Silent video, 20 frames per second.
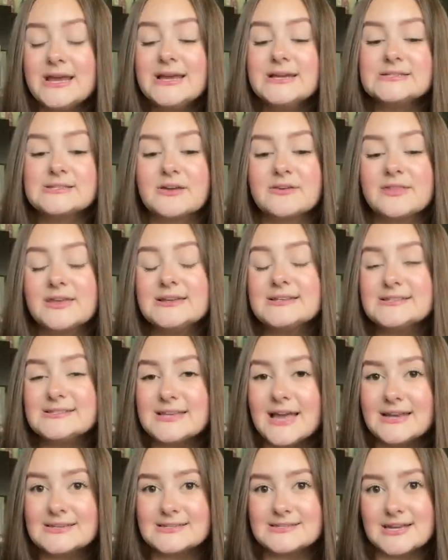So they
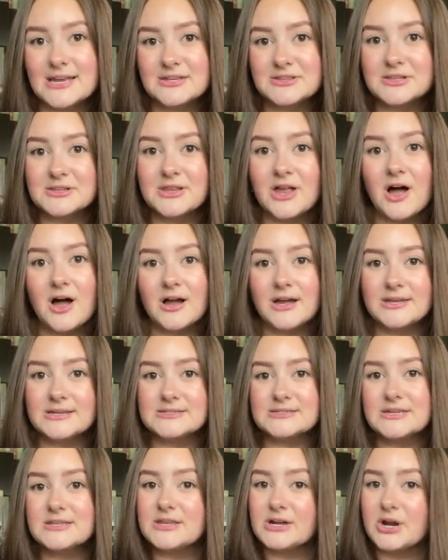decide to take the law
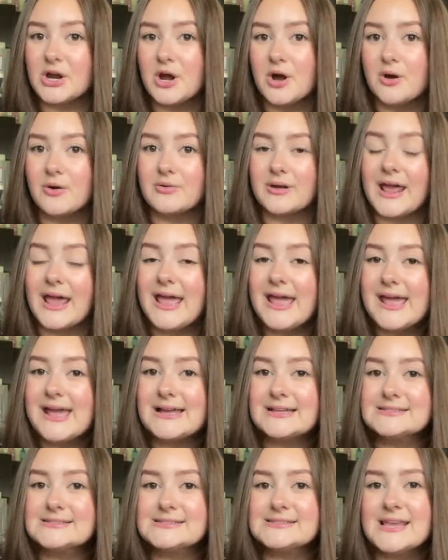into their own
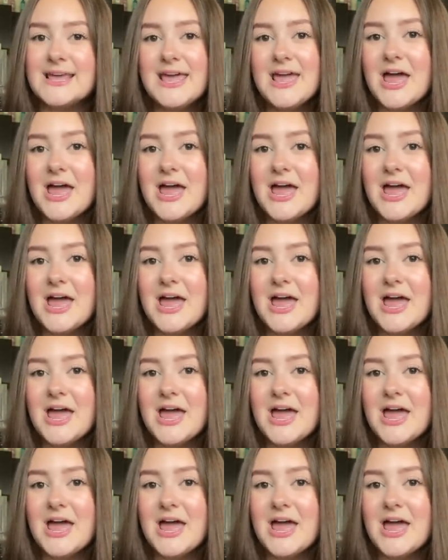hands,